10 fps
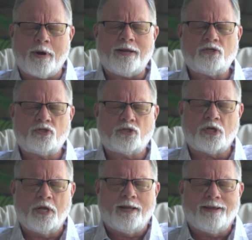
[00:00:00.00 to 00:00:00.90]
rests
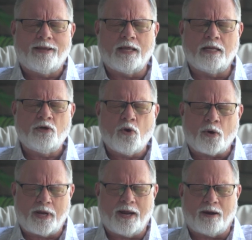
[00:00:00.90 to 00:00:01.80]
in
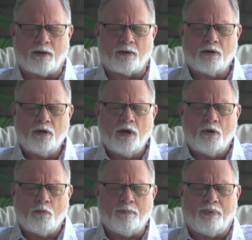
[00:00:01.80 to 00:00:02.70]
your care.
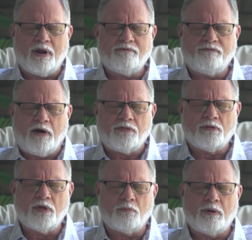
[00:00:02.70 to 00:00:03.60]
We pray,
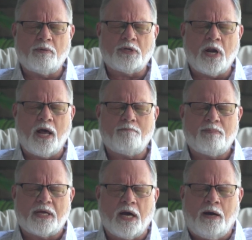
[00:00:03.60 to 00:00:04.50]
Father, that we would not
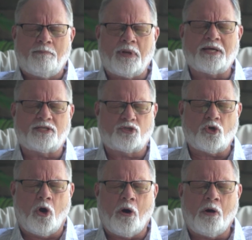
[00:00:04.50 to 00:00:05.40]
become like
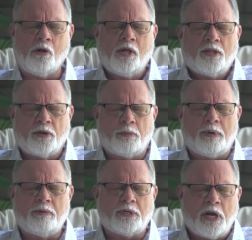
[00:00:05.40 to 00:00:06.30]
Saul, that
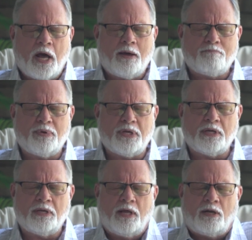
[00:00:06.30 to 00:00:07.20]
we would not
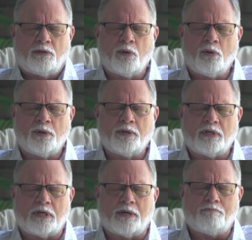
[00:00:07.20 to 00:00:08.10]
be, Lord,
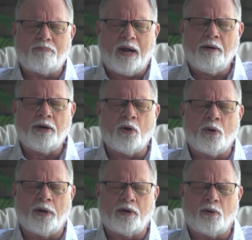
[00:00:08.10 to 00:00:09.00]

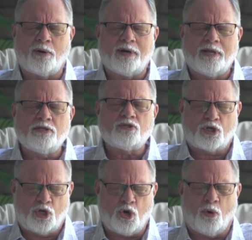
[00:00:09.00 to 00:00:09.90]
paranoid or
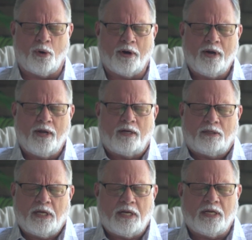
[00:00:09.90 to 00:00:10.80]
insecure,
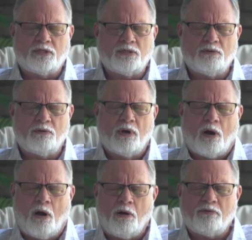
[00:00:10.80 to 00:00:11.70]
leading to
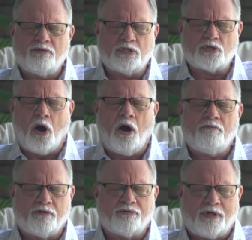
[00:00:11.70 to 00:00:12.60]
all of these
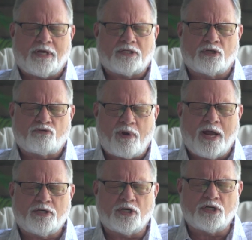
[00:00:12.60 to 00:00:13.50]
awful things and
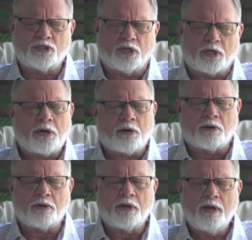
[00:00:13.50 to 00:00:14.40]
tragedies that
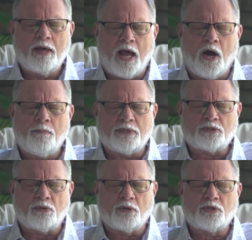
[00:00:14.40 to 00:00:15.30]
occurred. Help
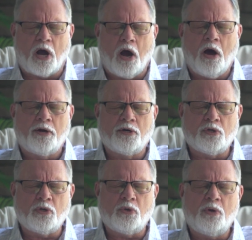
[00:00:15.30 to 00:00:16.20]
us, Lord, to honor
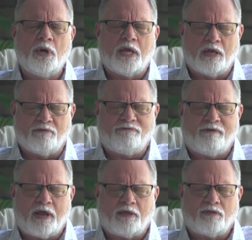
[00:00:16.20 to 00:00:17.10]
you in
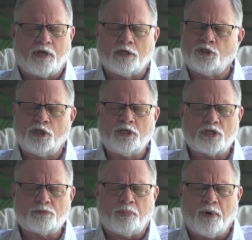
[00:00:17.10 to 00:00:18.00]
faith. In
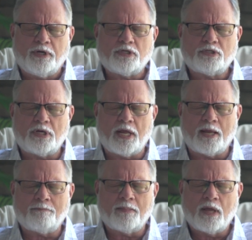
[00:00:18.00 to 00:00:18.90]
Jesus' precious
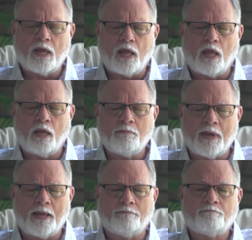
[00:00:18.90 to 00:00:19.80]
name,
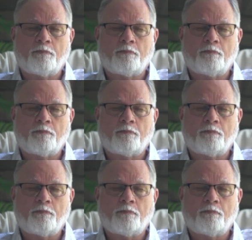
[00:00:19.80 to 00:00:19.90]
amen.